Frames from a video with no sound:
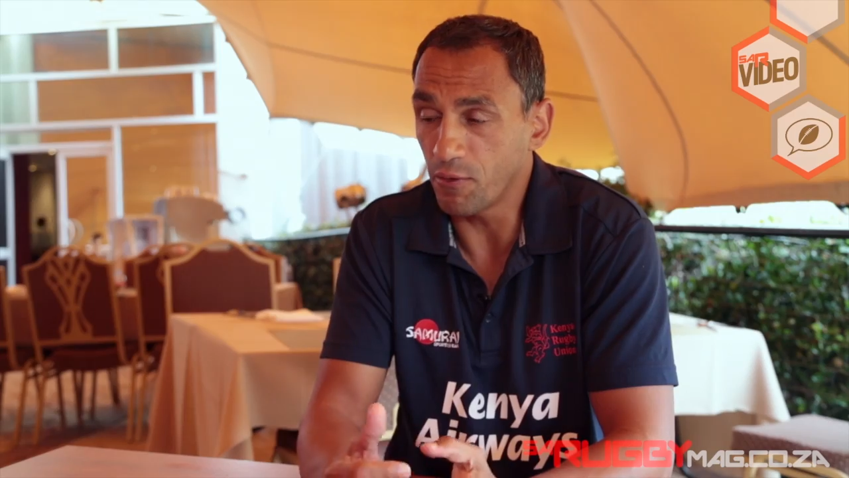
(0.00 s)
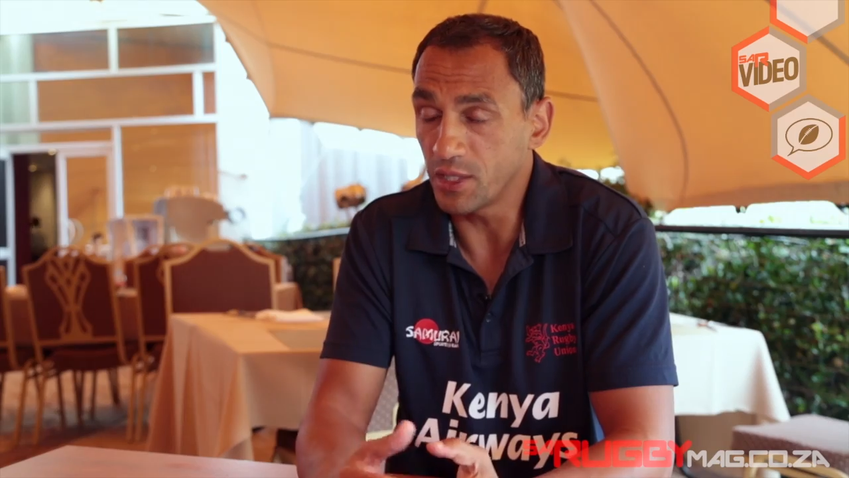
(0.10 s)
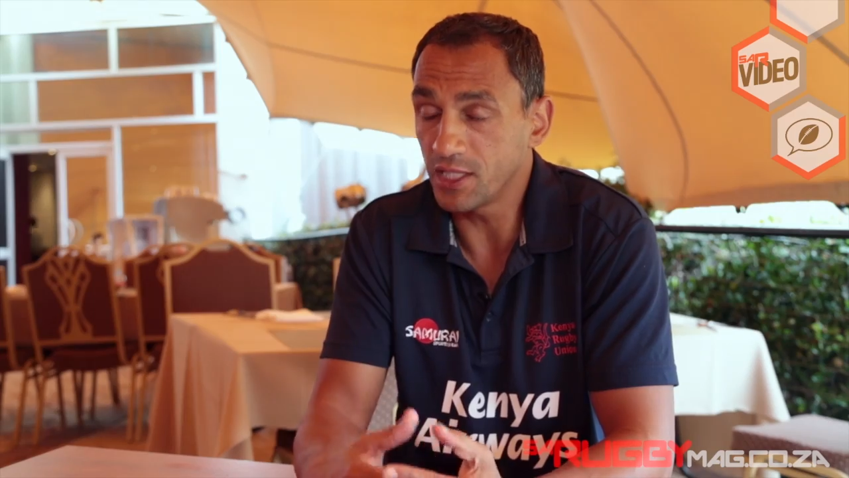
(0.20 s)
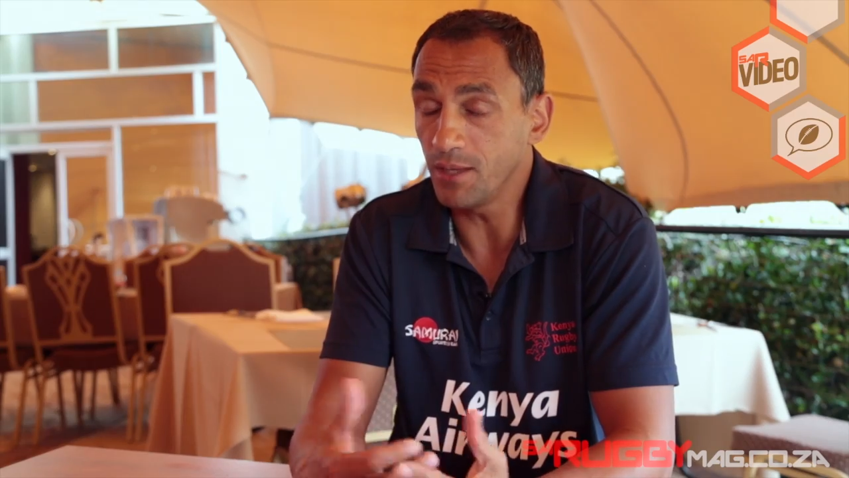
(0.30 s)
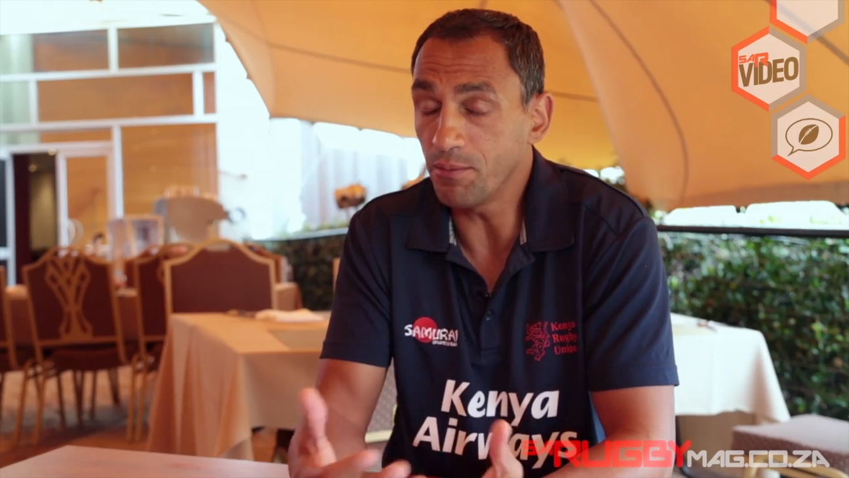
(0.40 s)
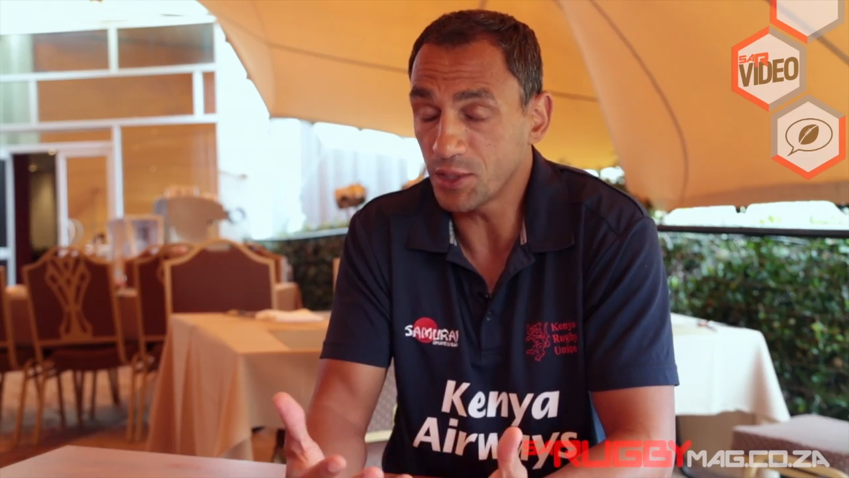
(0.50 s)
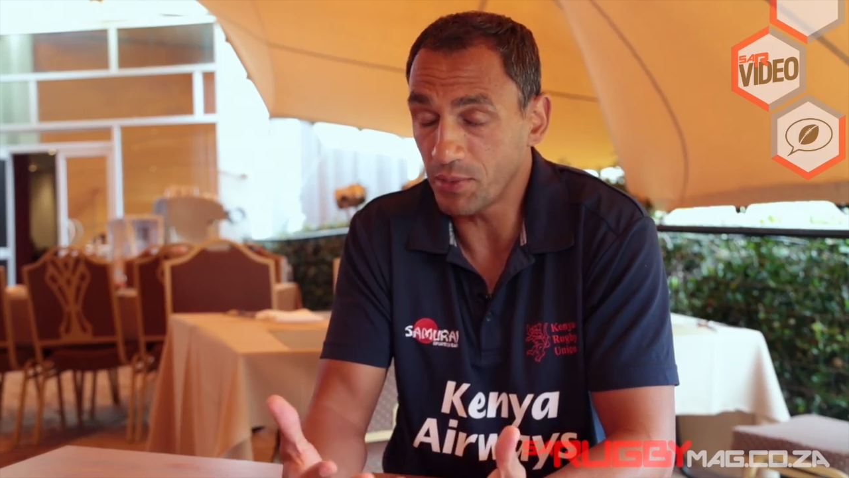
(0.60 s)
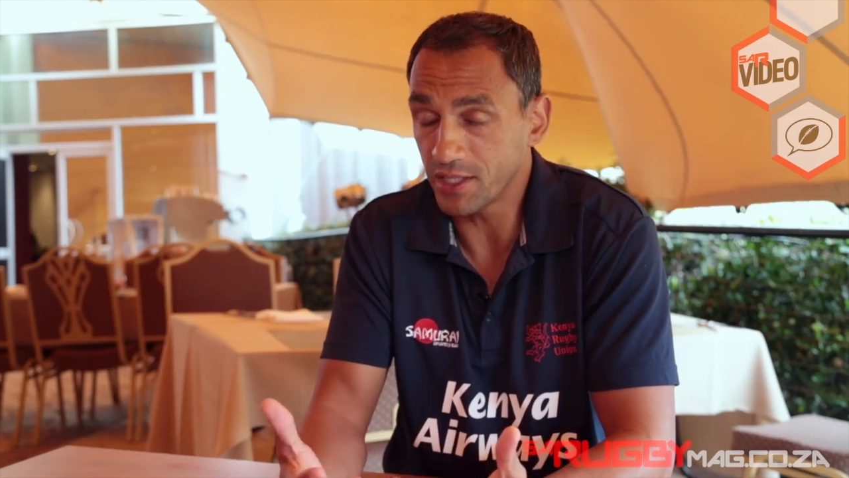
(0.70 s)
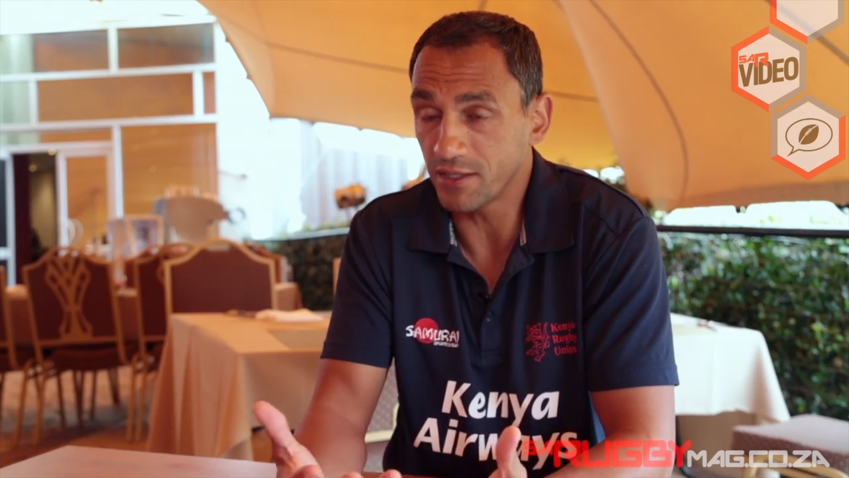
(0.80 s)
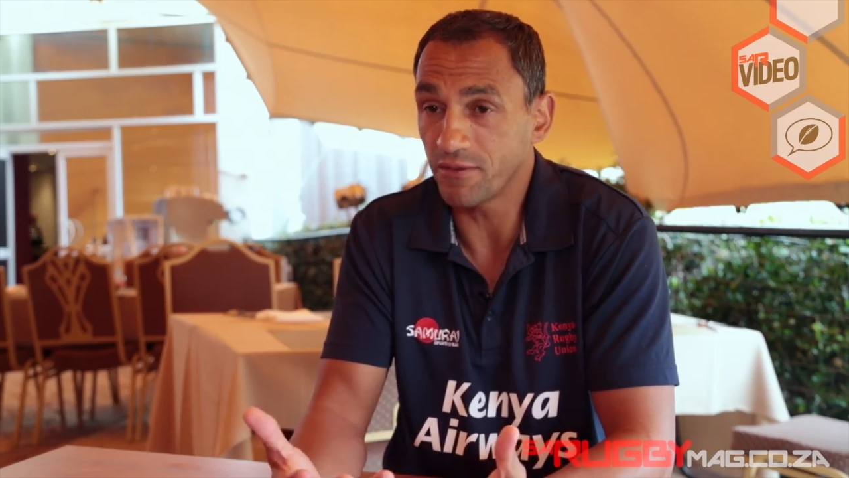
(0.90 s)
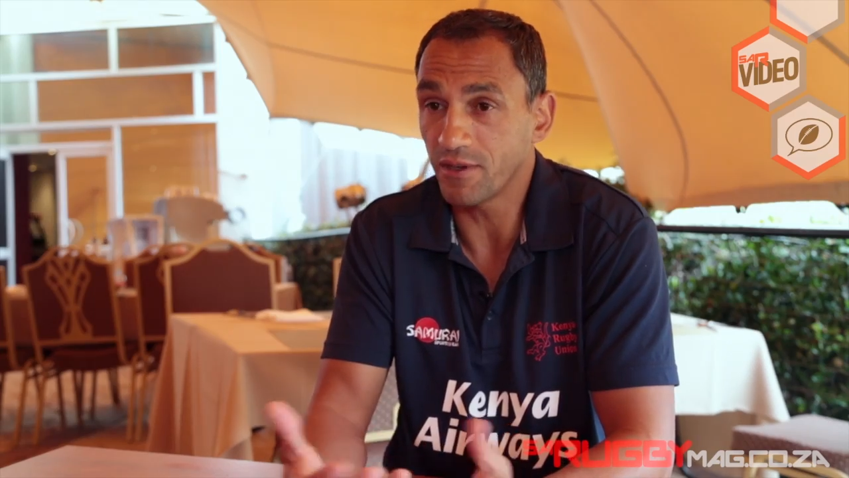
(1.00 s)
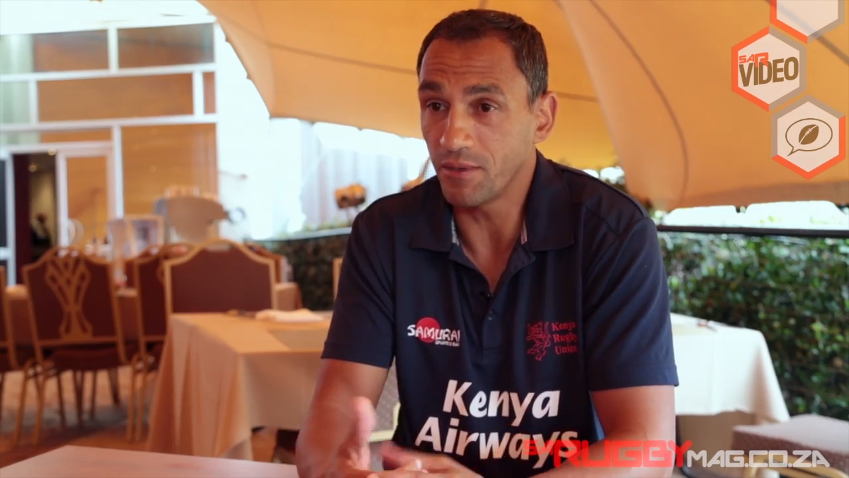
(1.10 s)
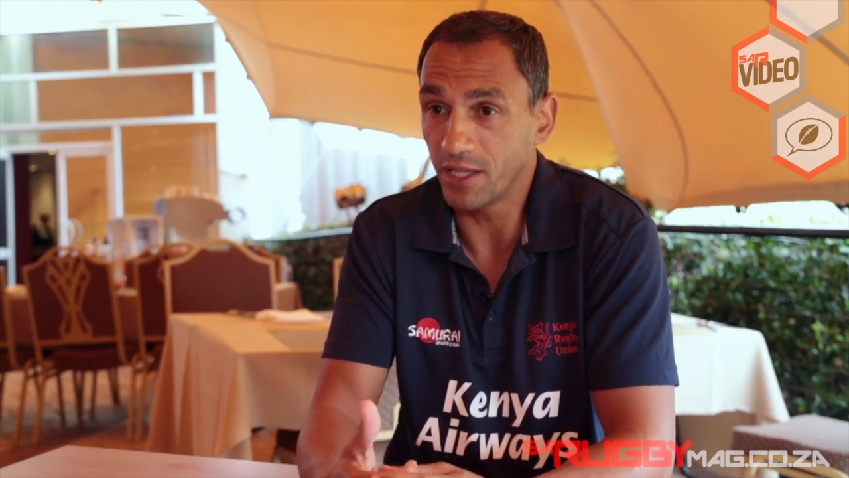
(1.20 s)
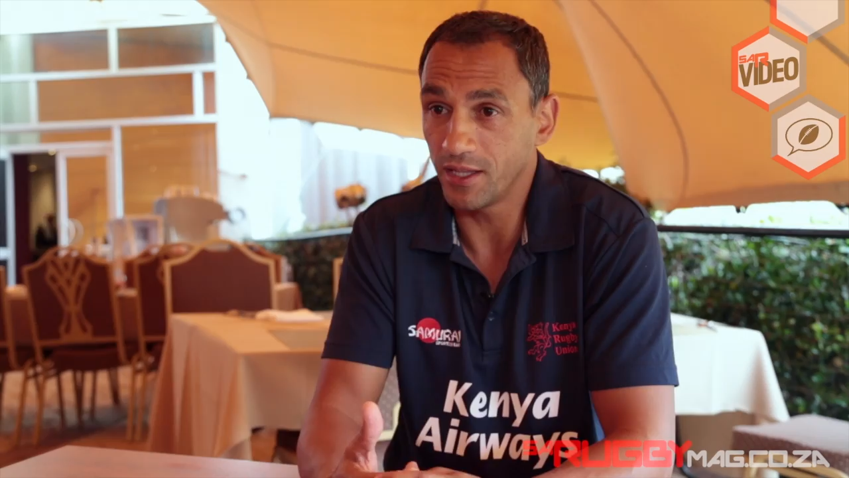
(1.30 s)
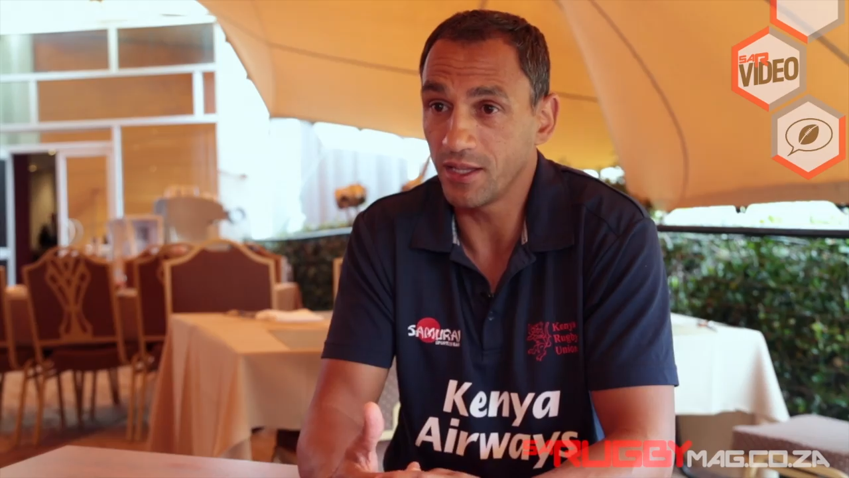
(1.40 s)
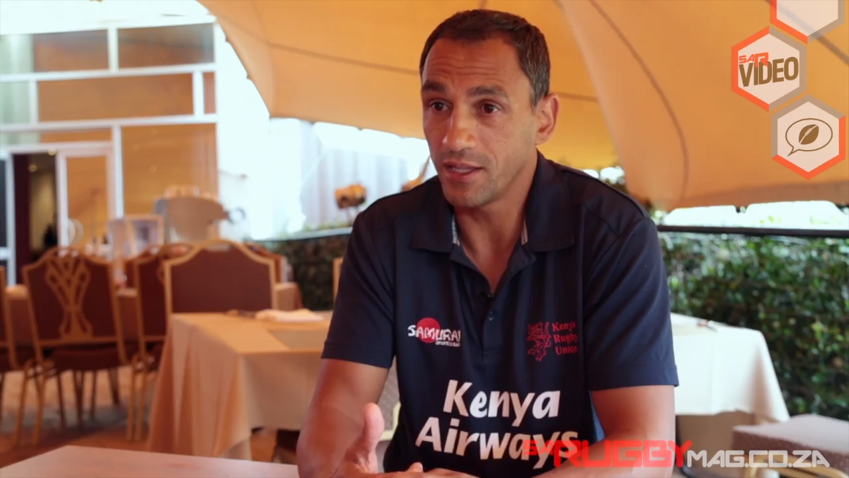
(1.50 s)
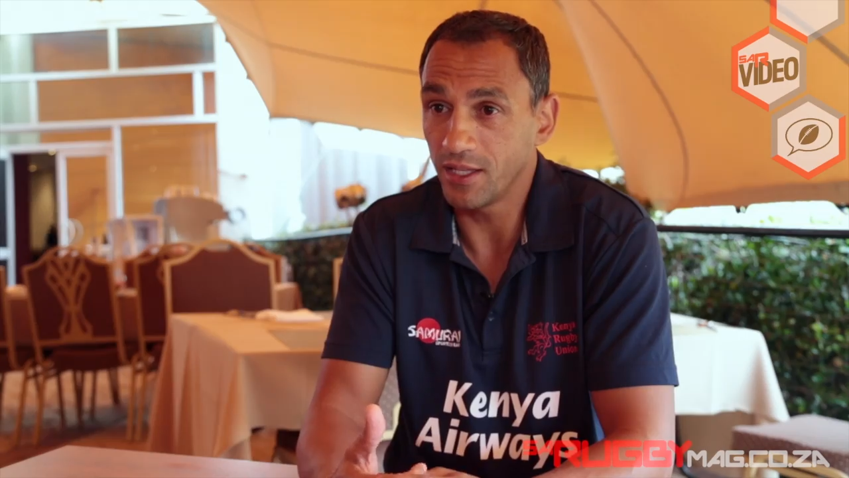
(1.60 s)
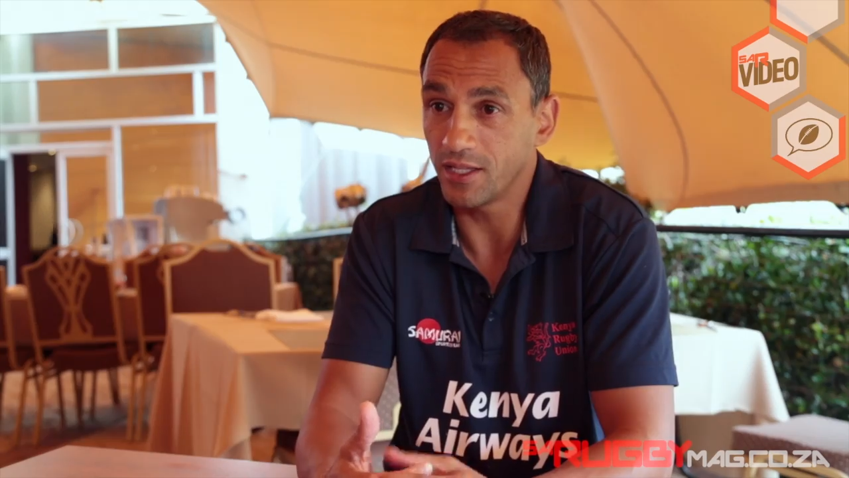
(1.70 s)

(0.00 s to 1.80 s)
from a team perspective, I mean,